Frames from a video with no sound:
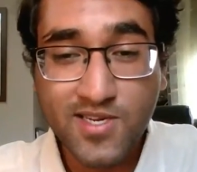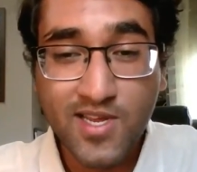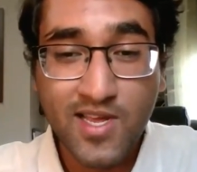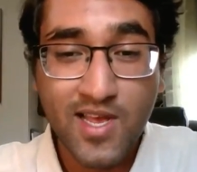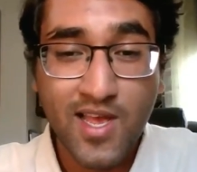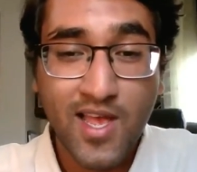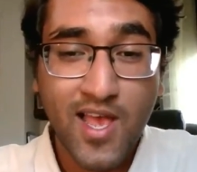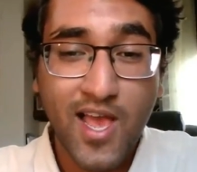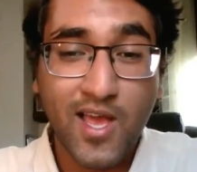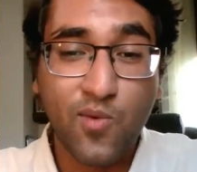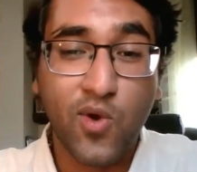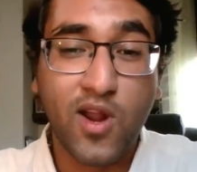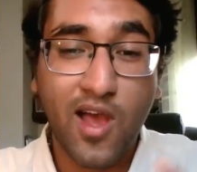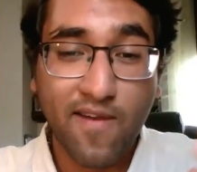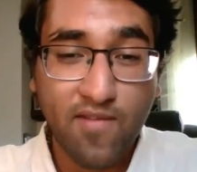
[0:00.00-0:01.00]
Okay. And
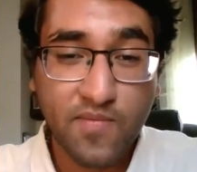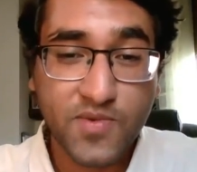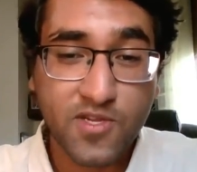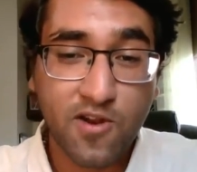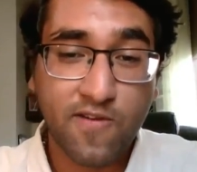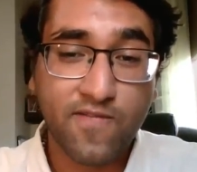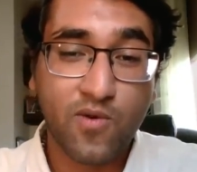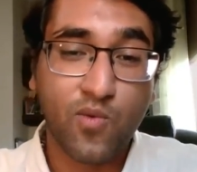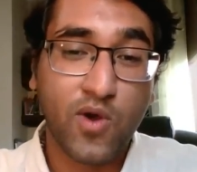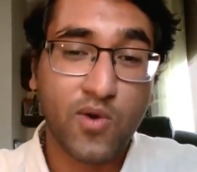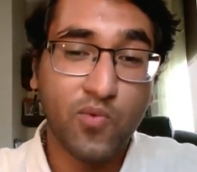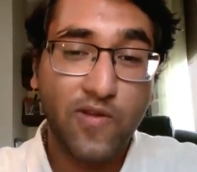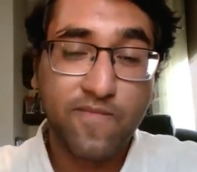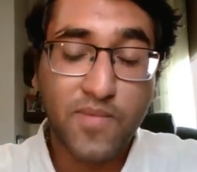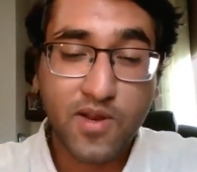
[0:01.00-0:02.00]
what I've observed and what
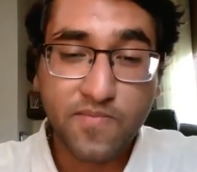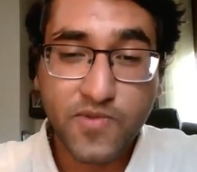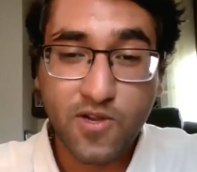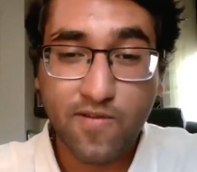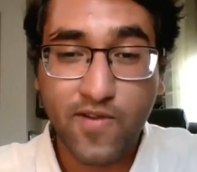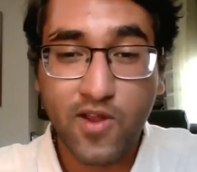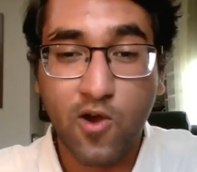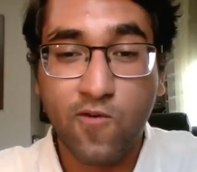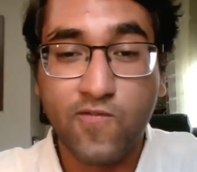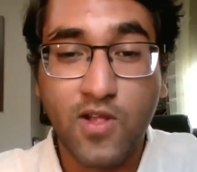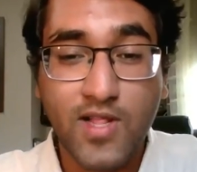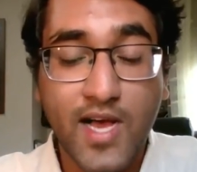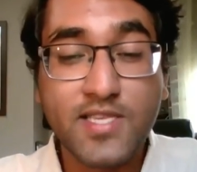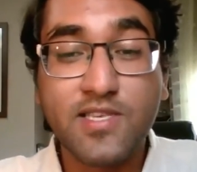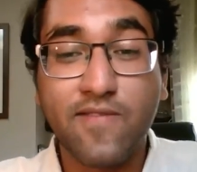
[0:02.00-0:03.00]
we've been observing over
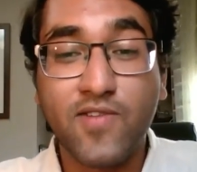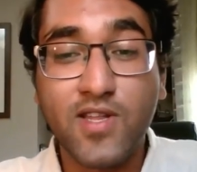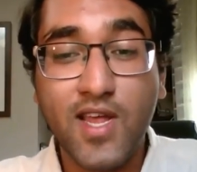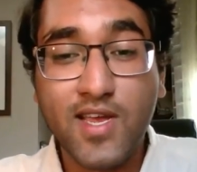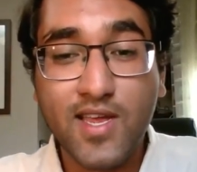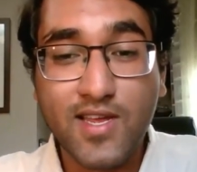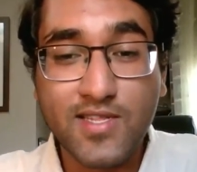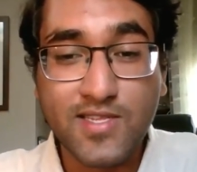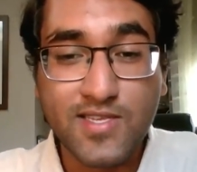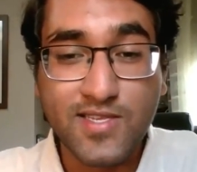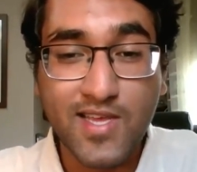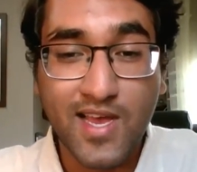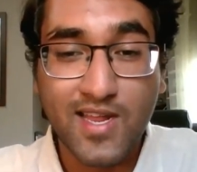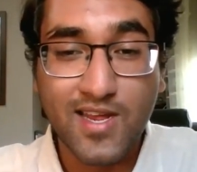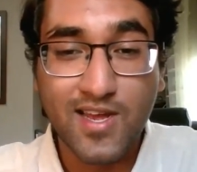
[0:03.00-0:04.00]
the last seven decades is
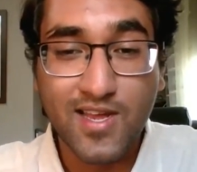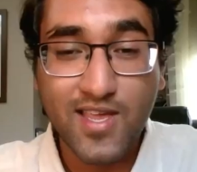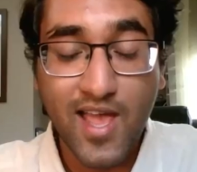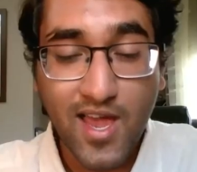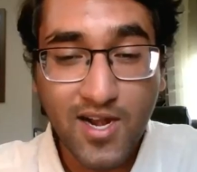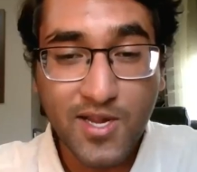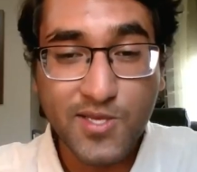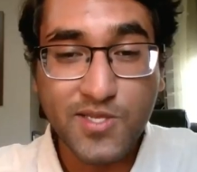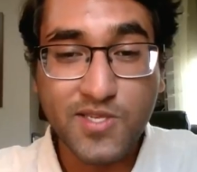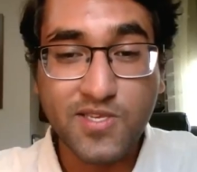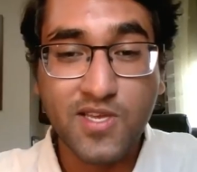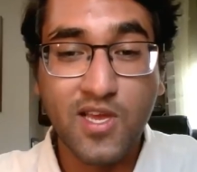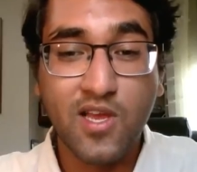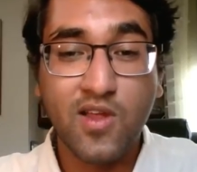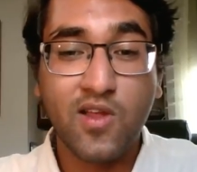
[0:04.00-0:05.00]
that uh, Canada's
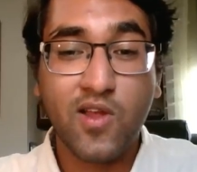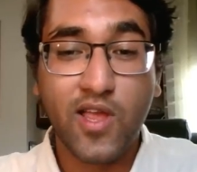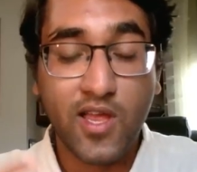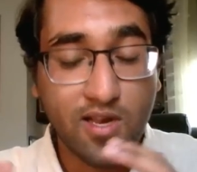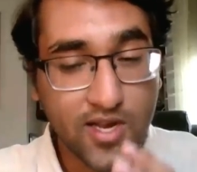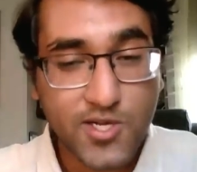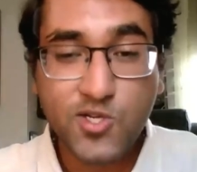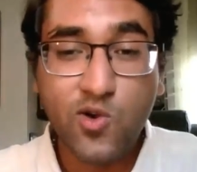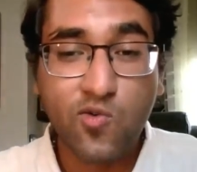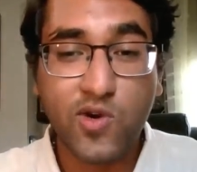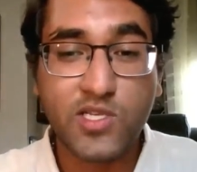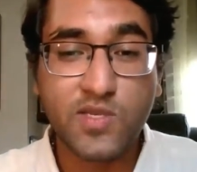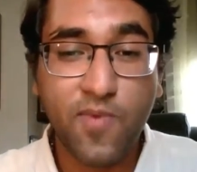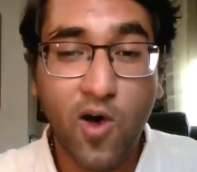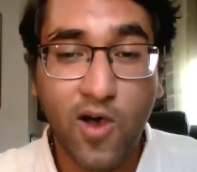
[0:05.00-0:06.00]
initial
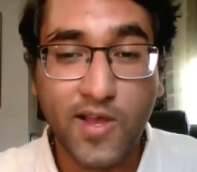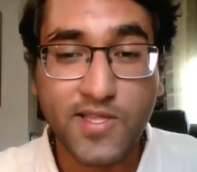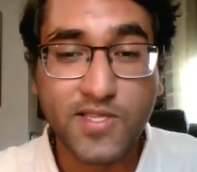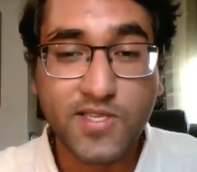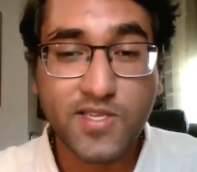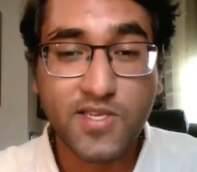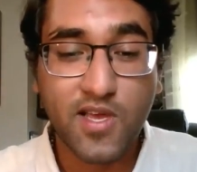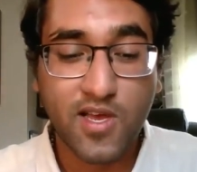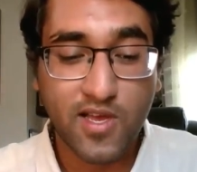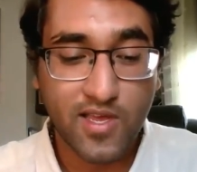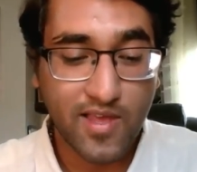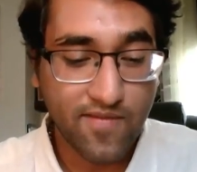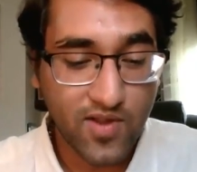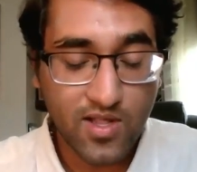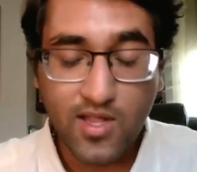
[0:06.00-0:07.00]
response,
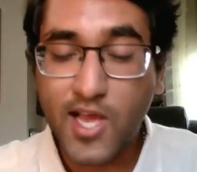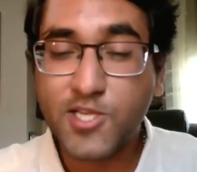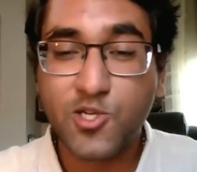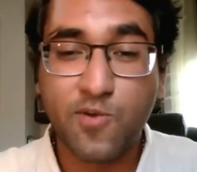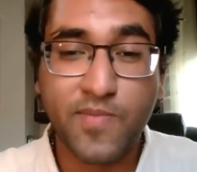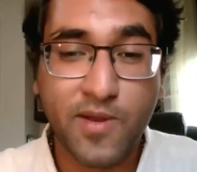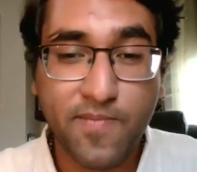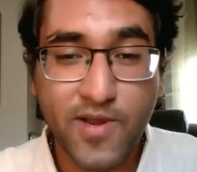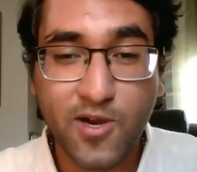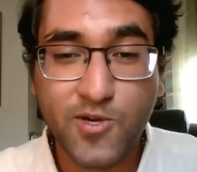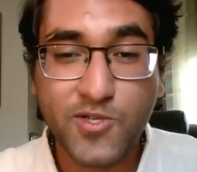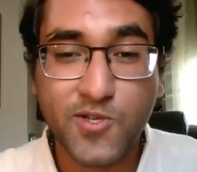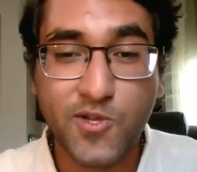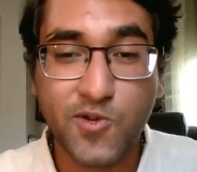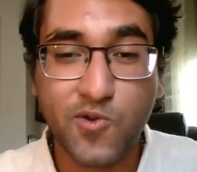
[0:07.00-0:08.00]
uh, even Lester B.
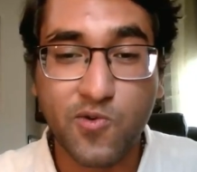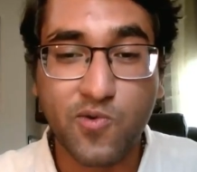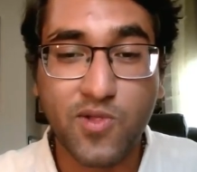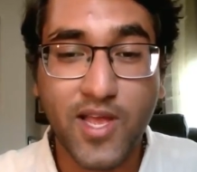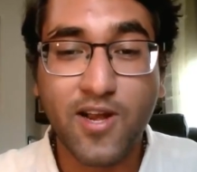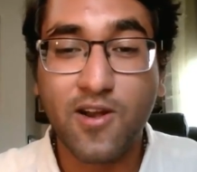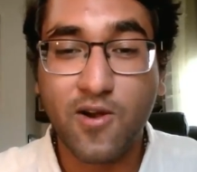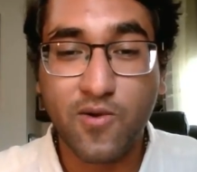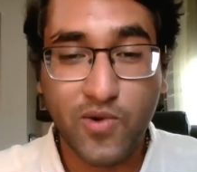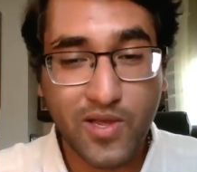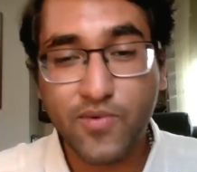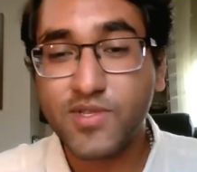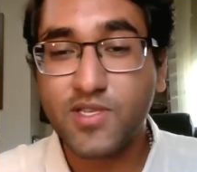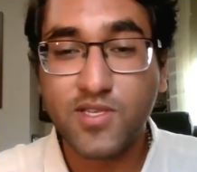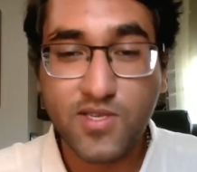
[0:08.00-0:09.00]
Pearson, who later
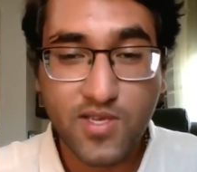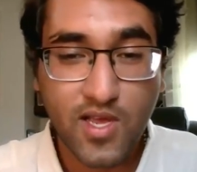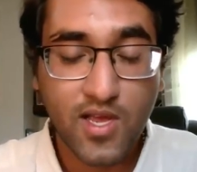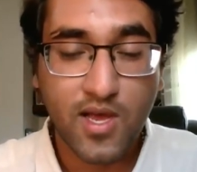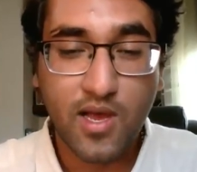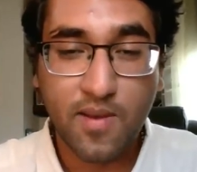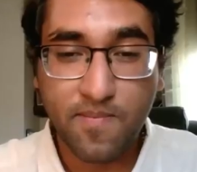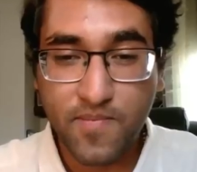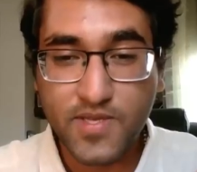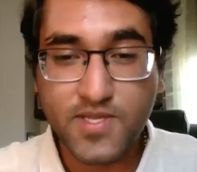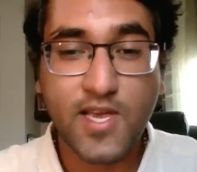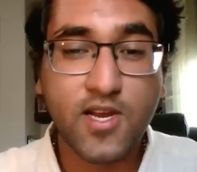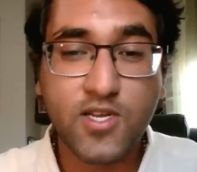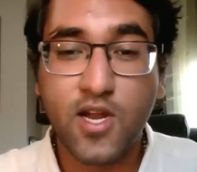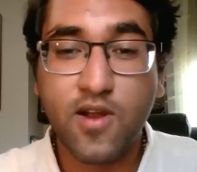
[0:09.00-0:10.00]
he was uh,
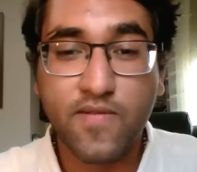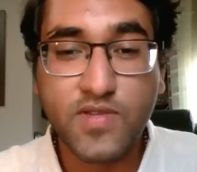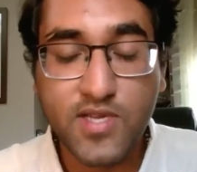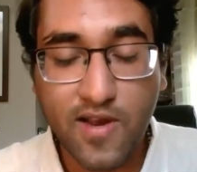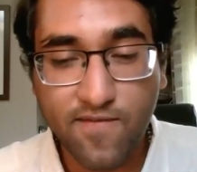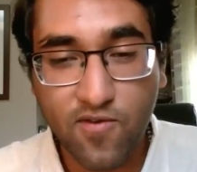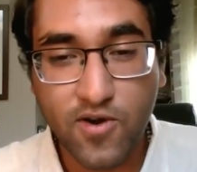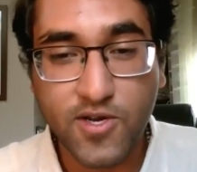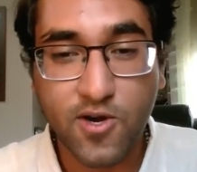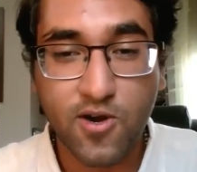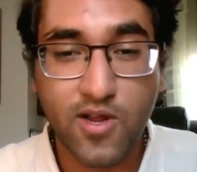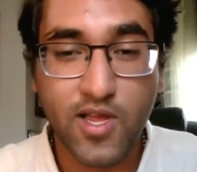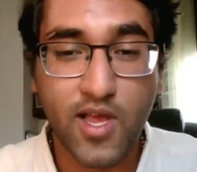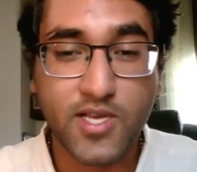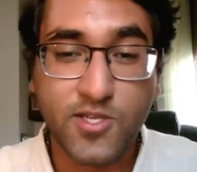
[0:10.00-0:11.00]
Secretary of State for
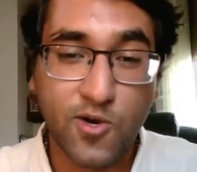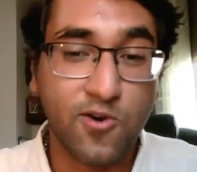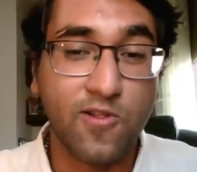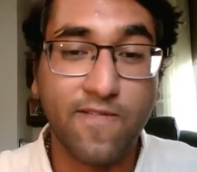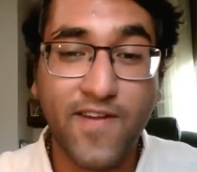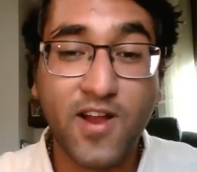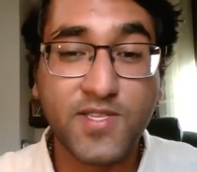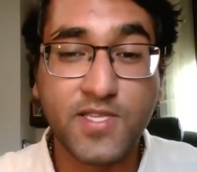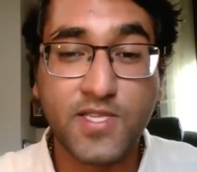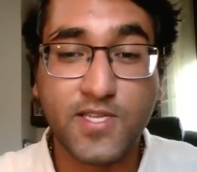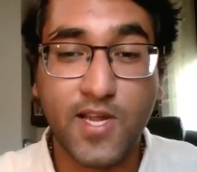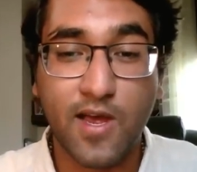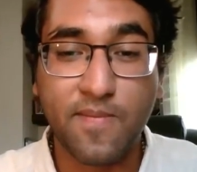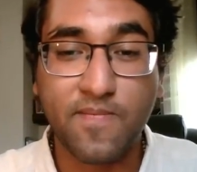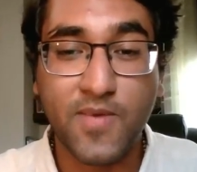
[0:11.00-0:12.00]
External Affairs at the
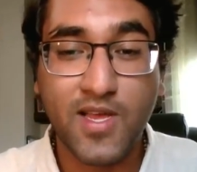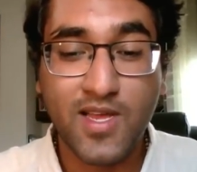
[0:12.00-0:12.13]
time.